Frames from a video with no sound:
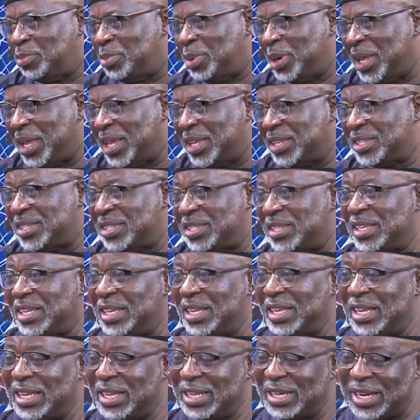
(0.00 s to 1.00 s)
players,
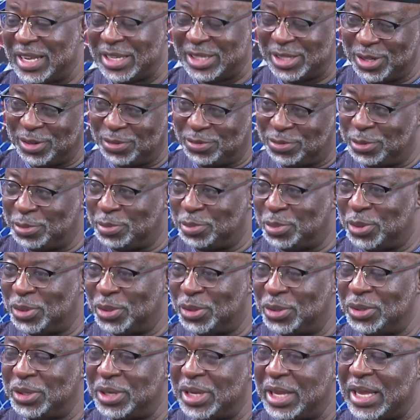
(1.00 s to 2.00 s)
Nigerian
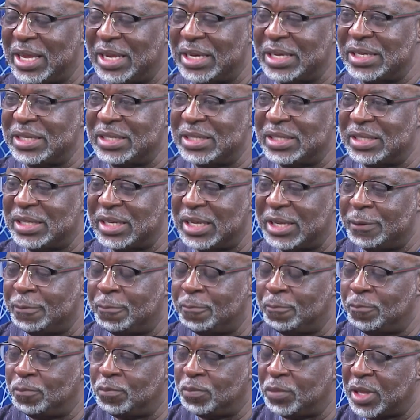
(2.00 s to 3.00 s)
football, and
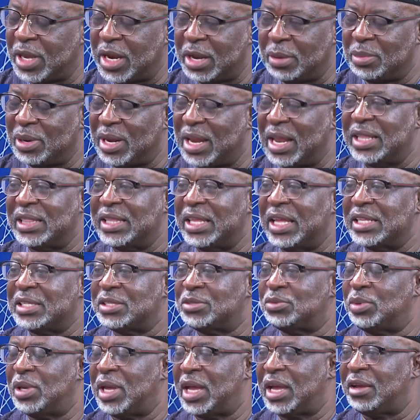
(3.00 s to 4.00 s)
I'm glad that
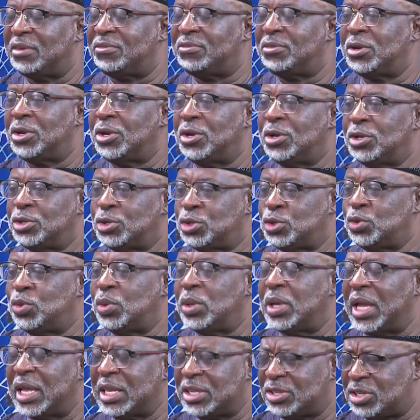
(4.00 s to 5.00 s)
we have two
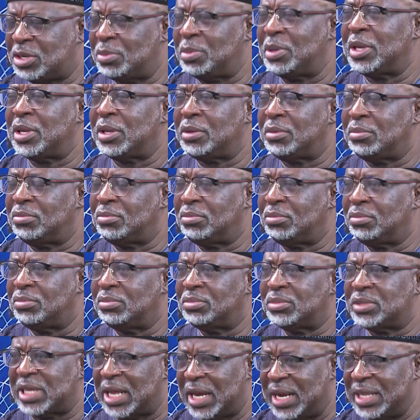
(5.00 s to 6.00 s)
extremely
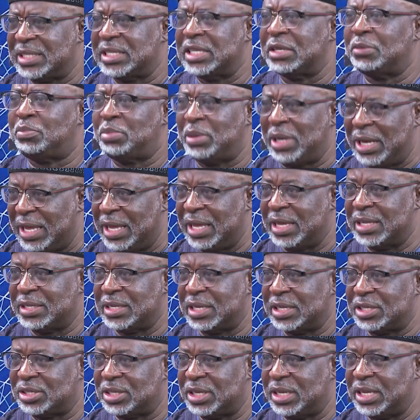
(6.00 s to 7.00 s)
talented players
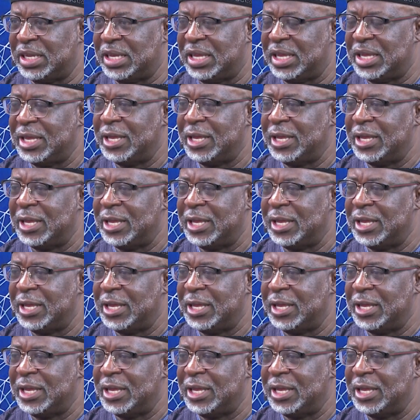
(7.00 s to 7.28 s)
actually